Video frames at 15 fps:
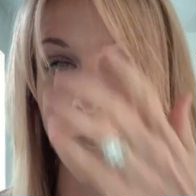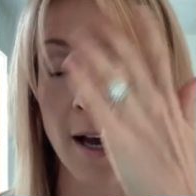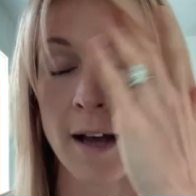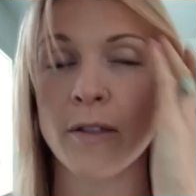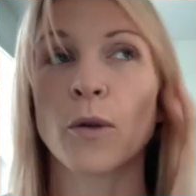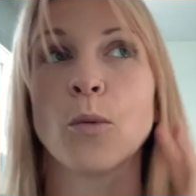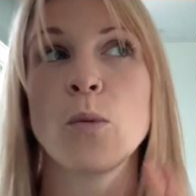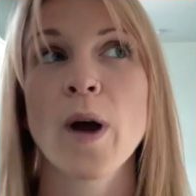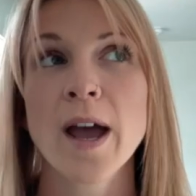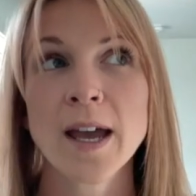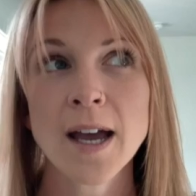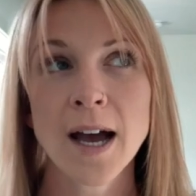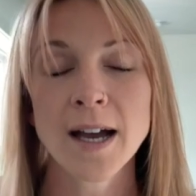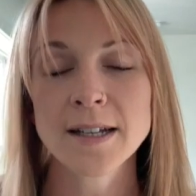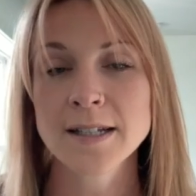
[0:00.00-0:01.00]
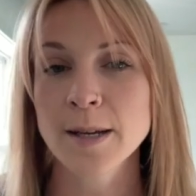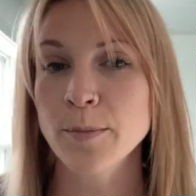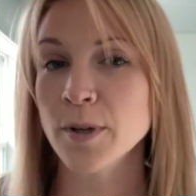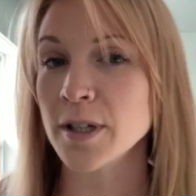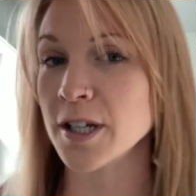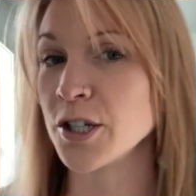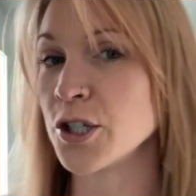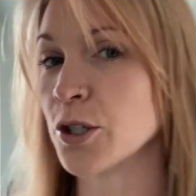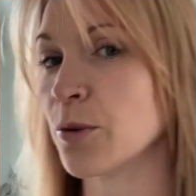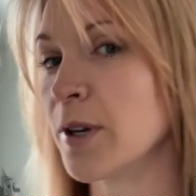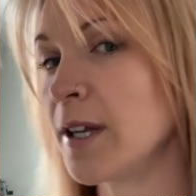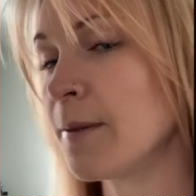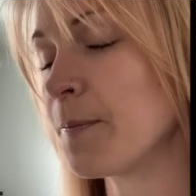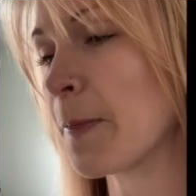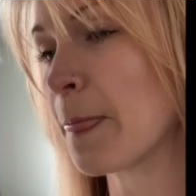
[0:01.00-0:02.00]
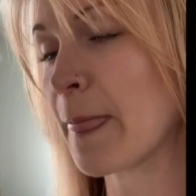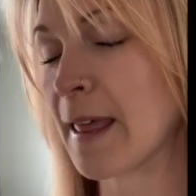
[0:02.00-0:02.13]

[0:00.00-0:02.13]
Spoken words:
The way I typically do it